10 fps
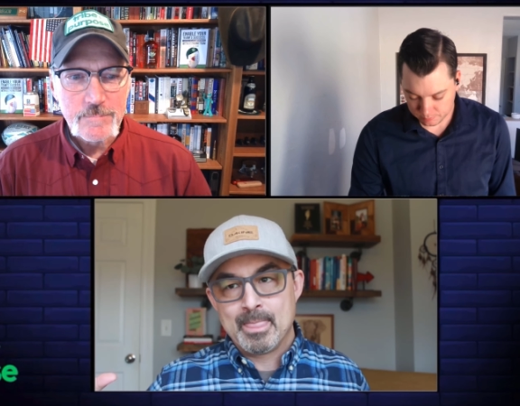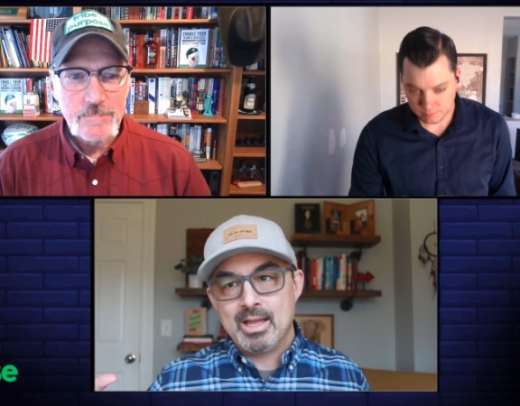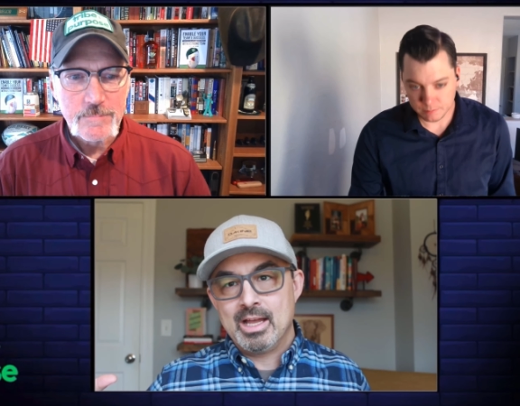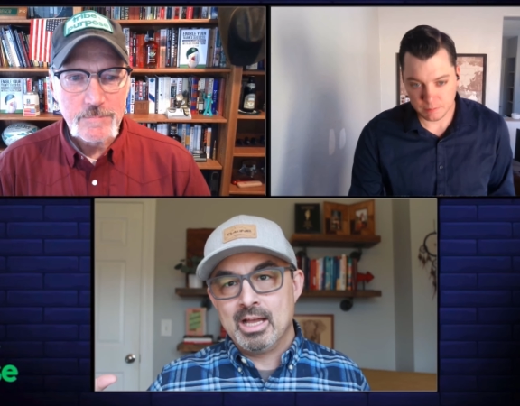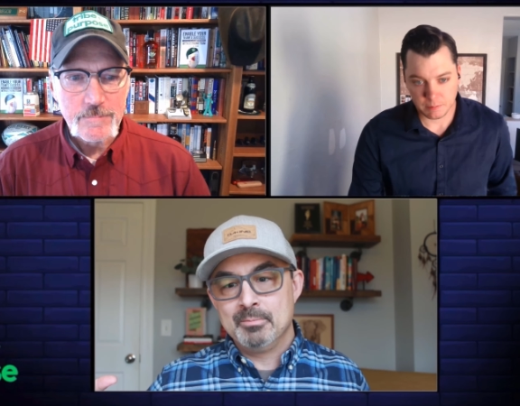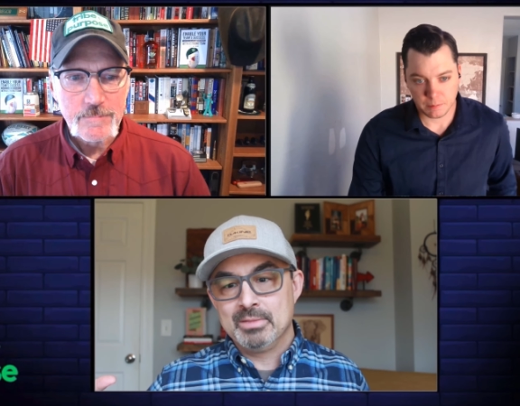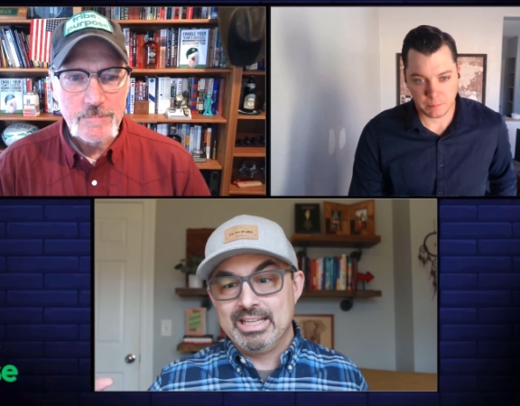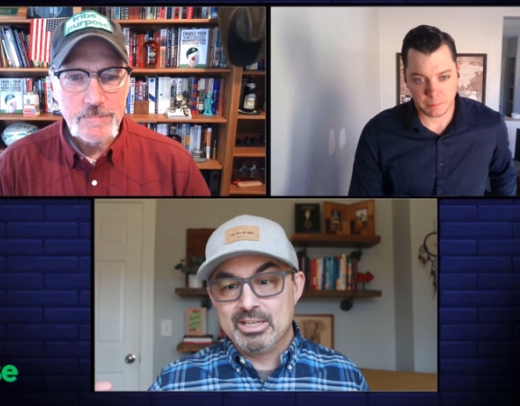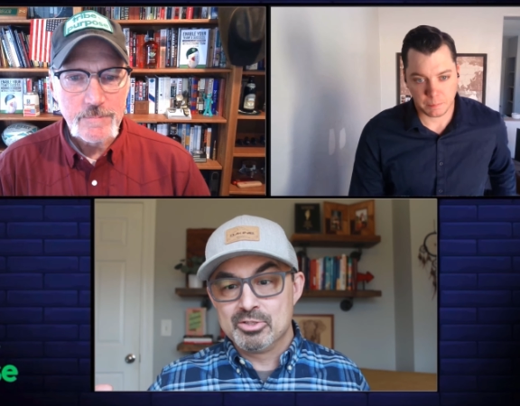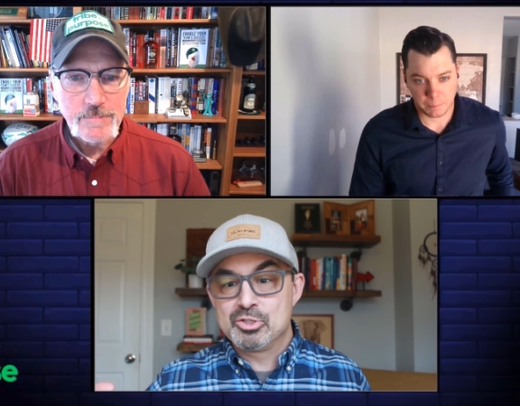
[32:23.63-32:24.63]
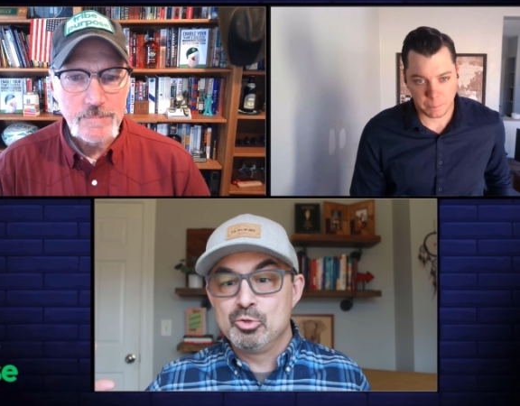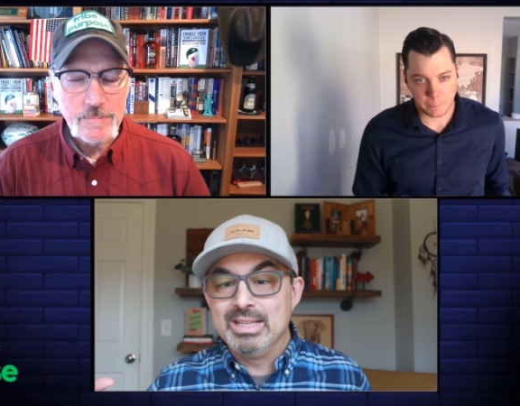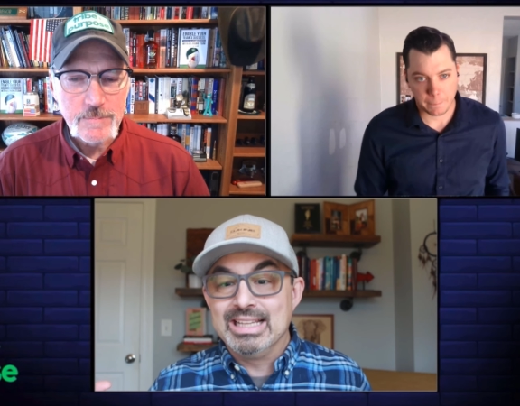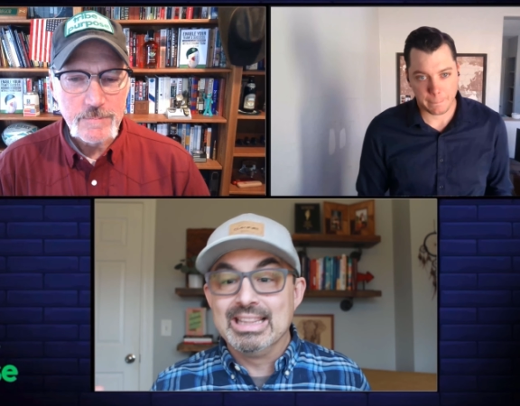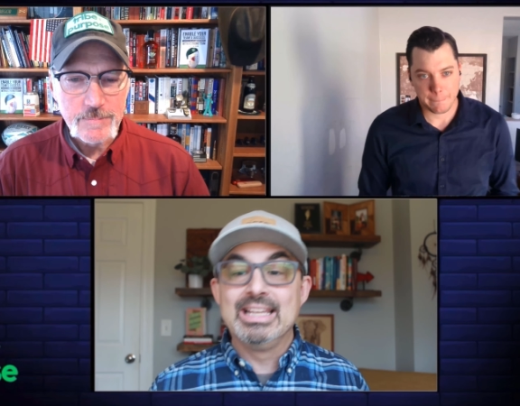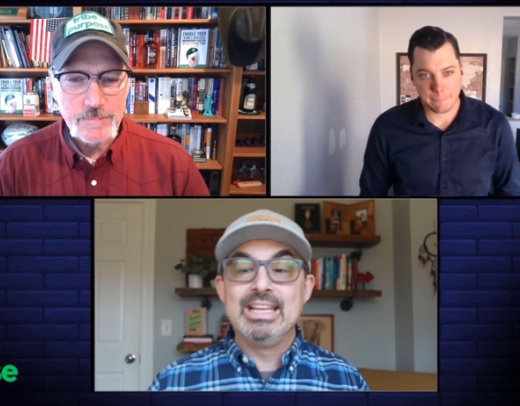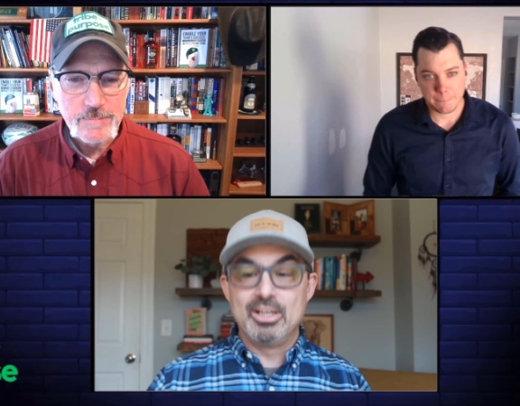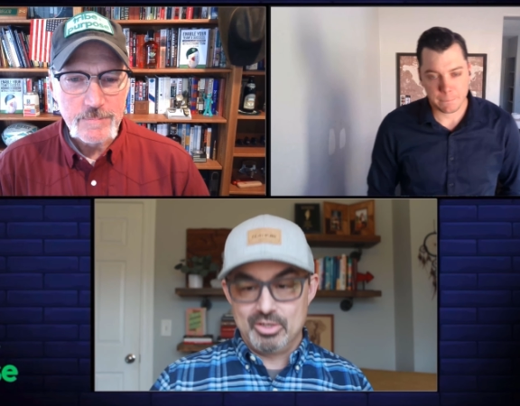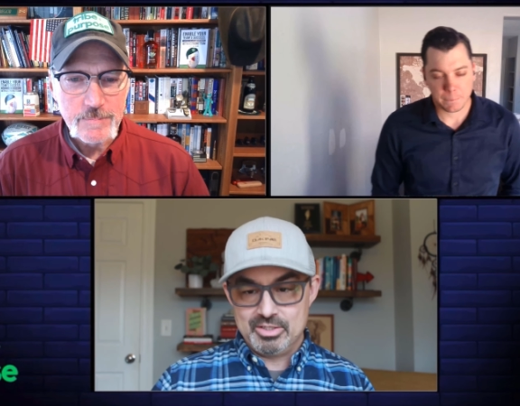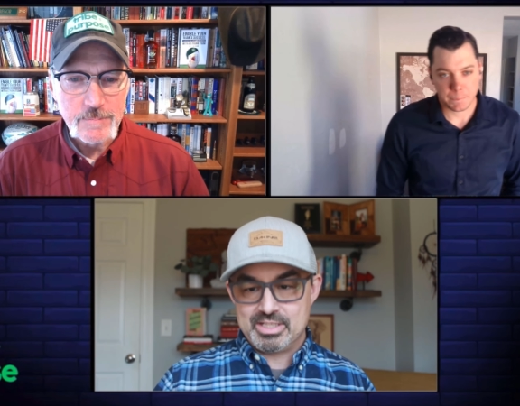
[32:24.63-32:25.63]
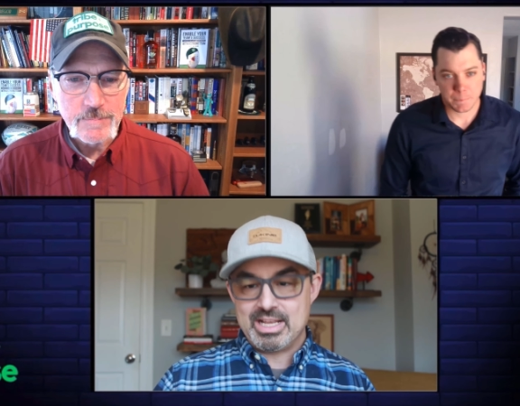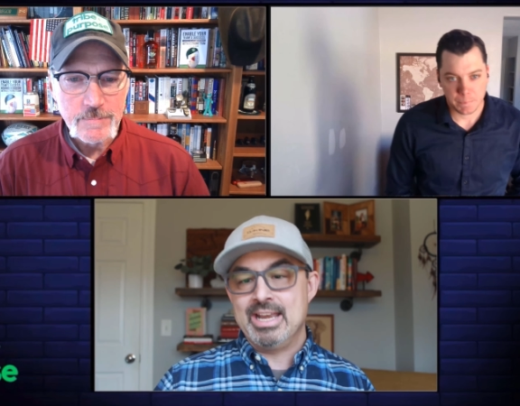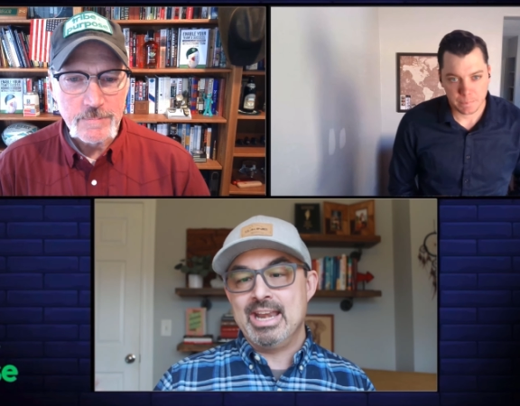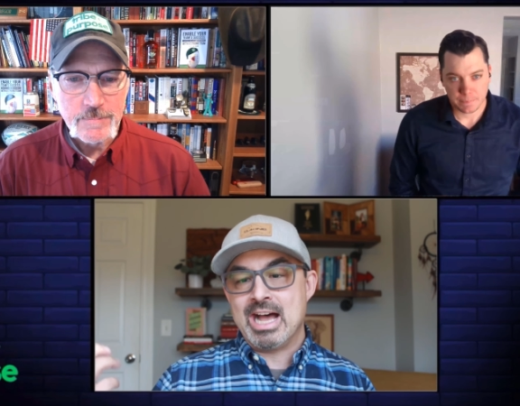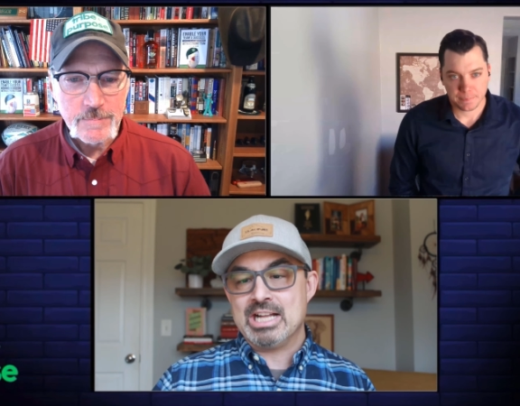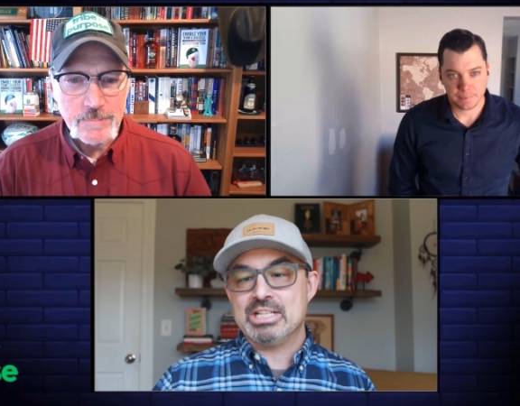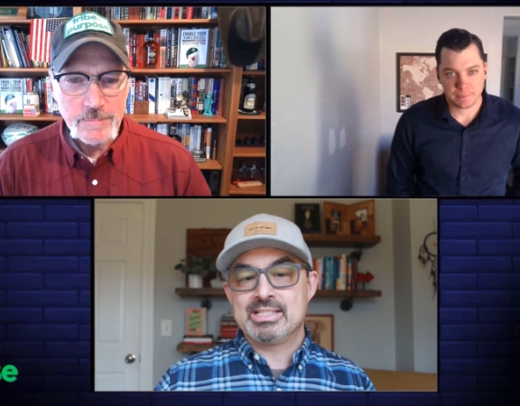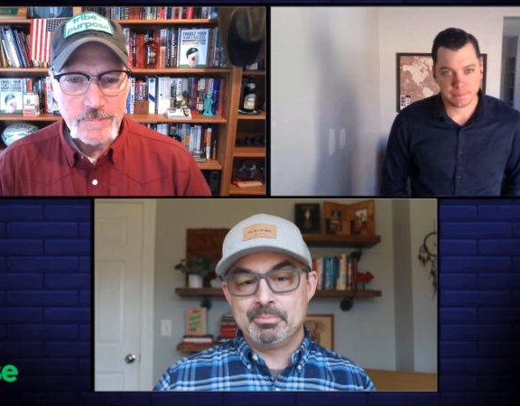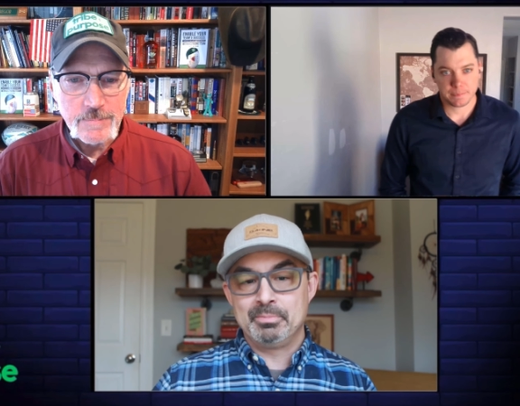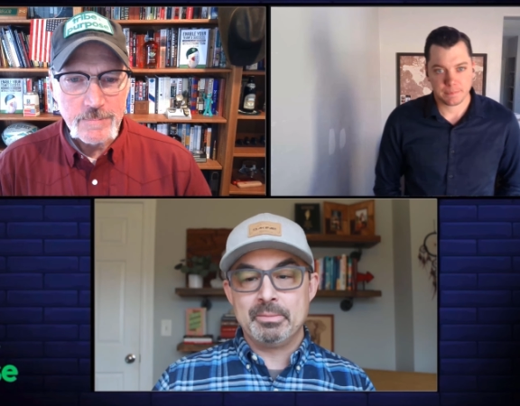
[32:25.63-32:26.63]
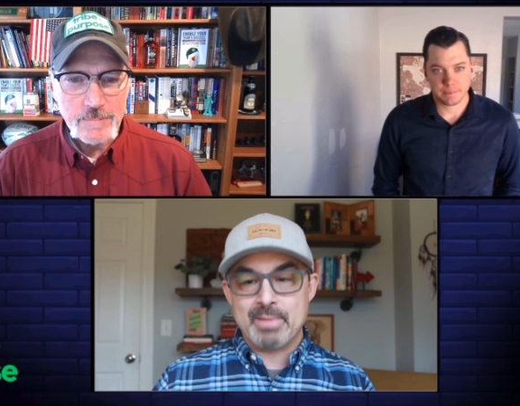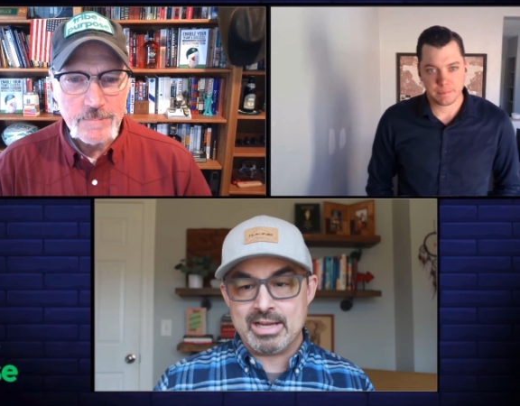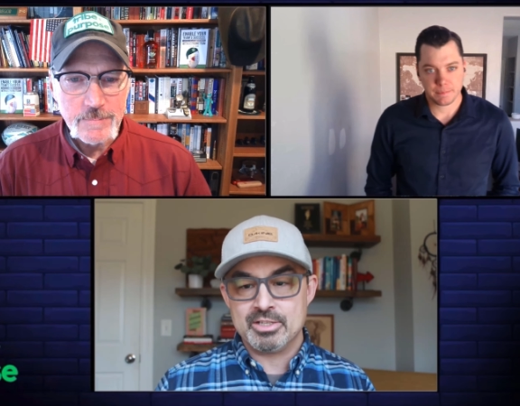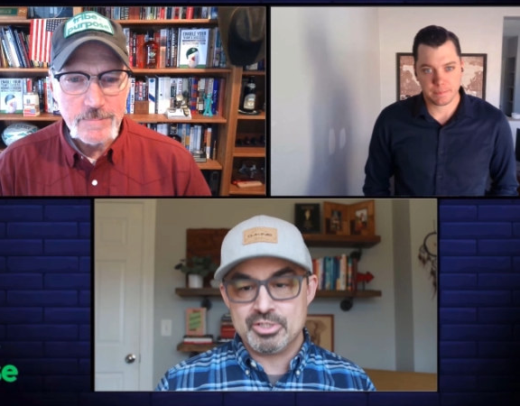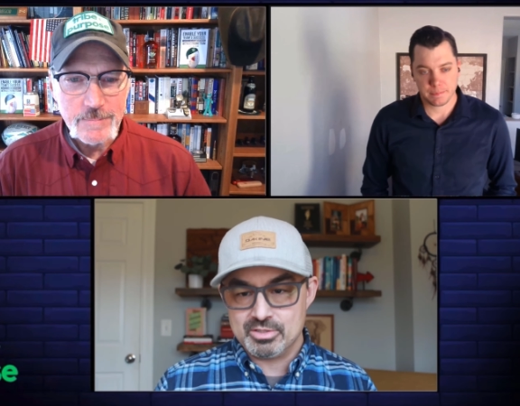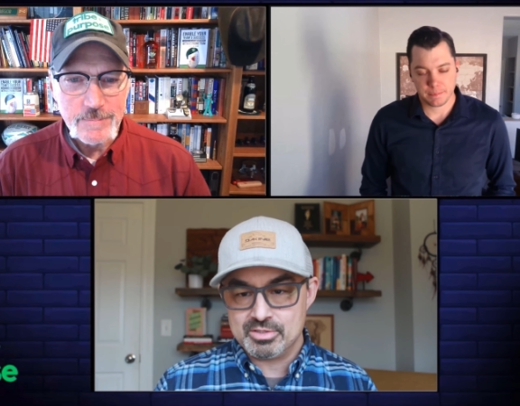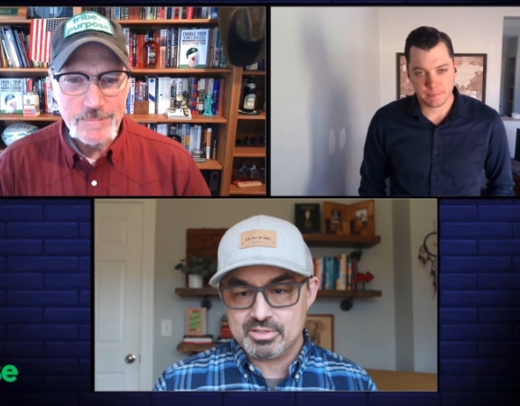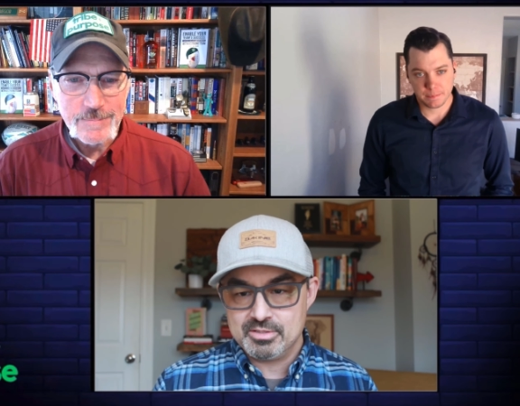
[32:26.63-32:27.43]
Speaker 1: um, leaders to be leaders and not simply managers.